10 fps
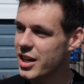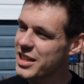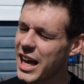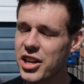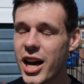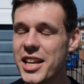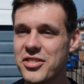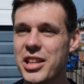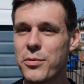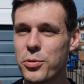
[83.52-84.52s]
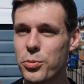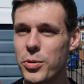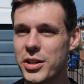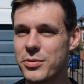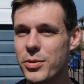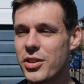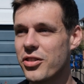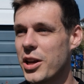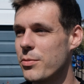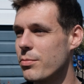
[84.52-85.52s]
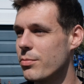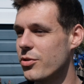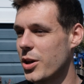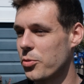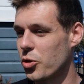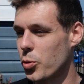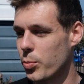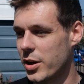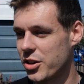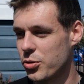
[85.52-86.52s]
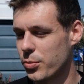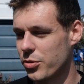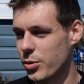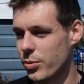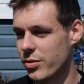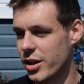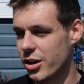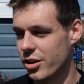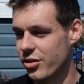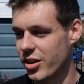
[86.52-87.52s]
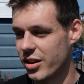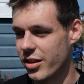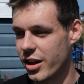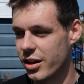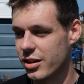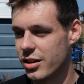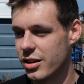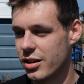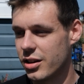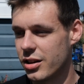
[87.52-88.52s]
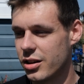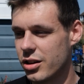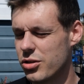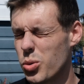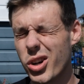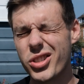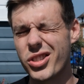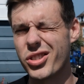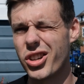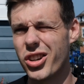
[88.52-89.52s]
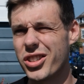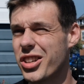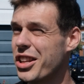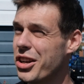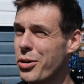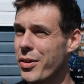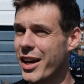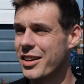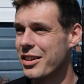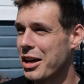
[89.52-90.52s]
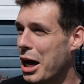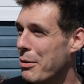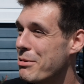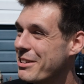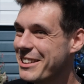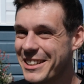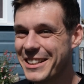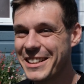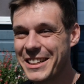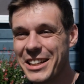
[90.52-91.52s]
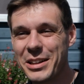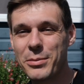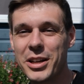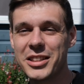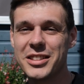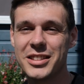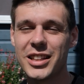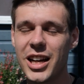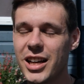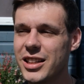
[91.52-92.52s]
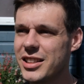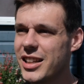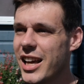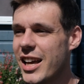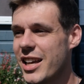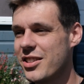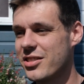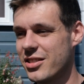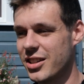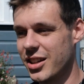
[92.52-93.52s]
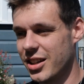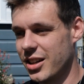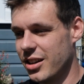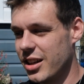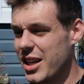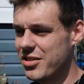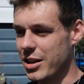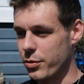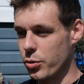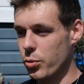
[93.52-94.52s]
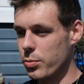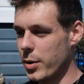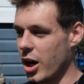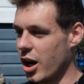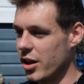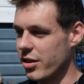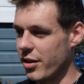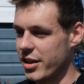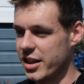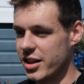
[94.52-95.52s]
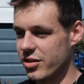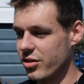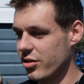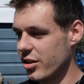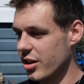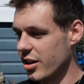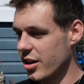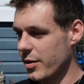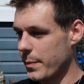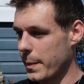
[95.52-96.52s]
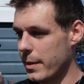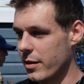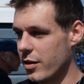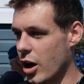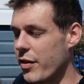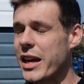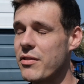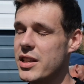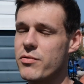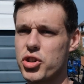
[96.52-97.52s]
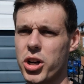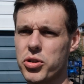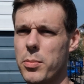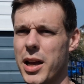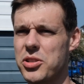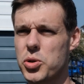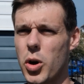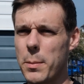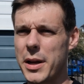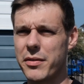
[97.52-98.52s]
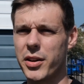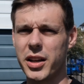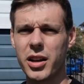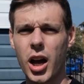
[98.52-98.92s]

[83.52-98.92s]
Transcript: it is a difficult one with the same size population. Obviously, like you said, they're twice the size. I didn't know that, but yeah, it is difficult. But I think having the infrastructure in place is quite a big thing.